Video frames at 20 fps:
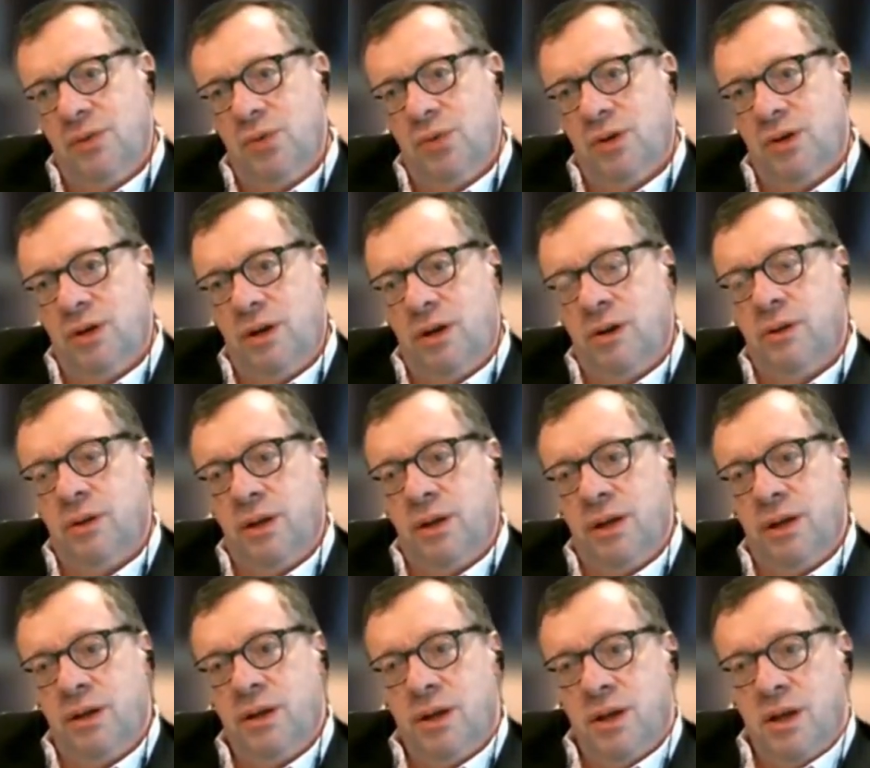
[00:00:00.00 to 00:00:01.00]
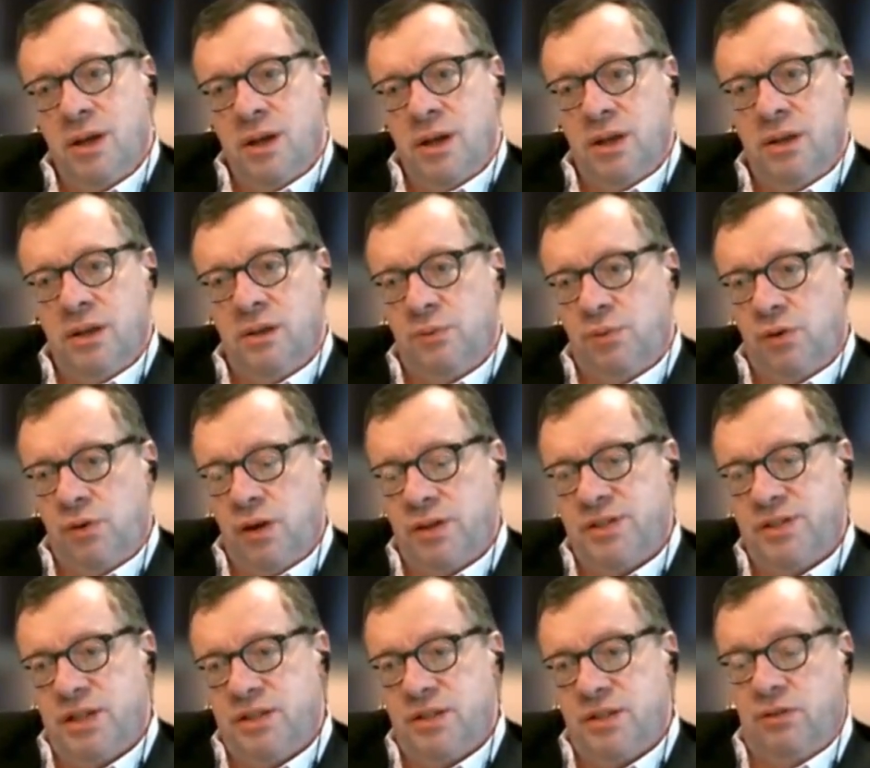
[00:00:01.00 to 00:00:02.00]
We're currently in the
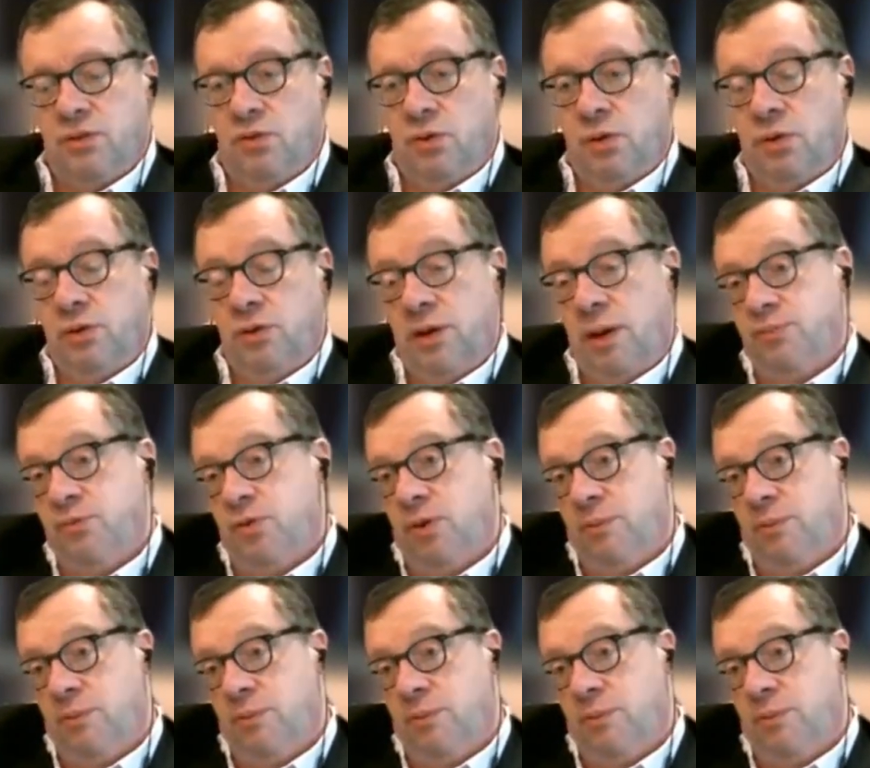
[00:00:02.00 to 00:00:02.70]
process of growing up